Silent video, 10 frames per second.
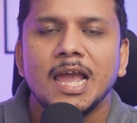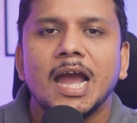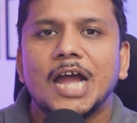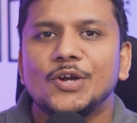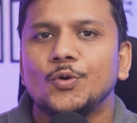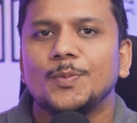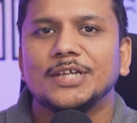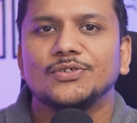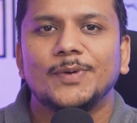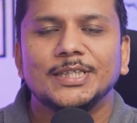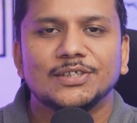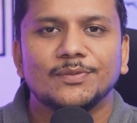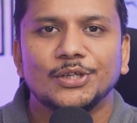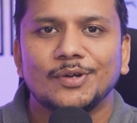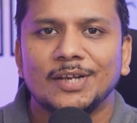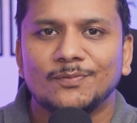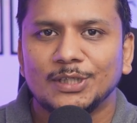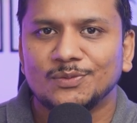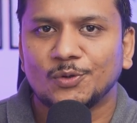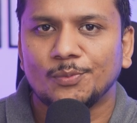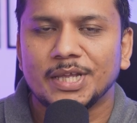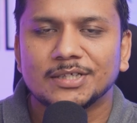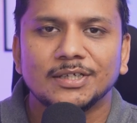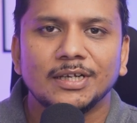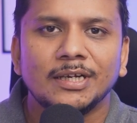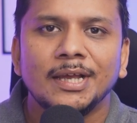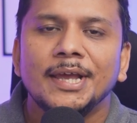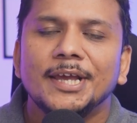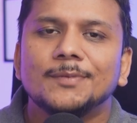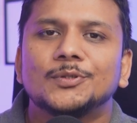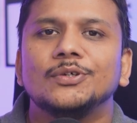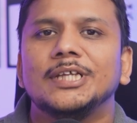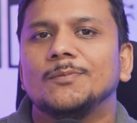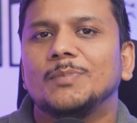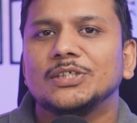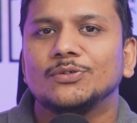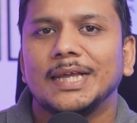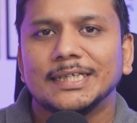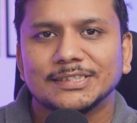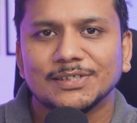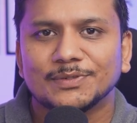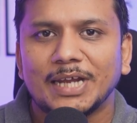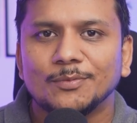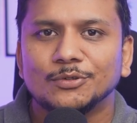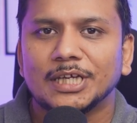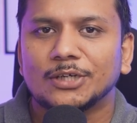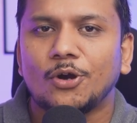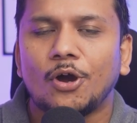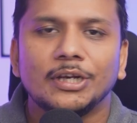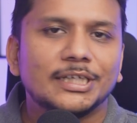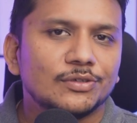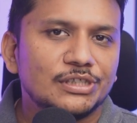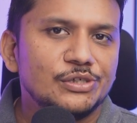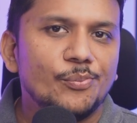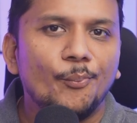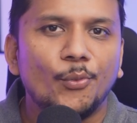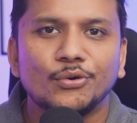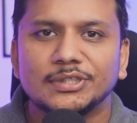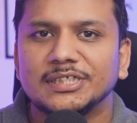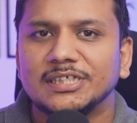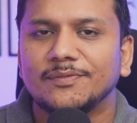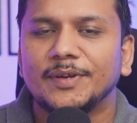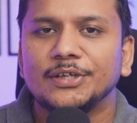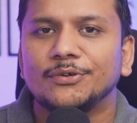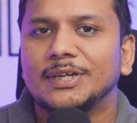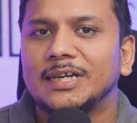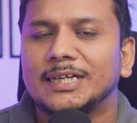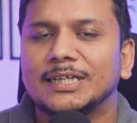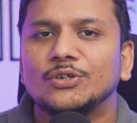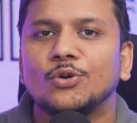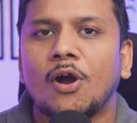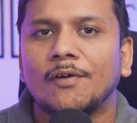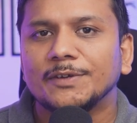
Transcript: I hope guys you find this video helpful and informational. If so, then please do like and subscribe to Technoholic to see more such video related to office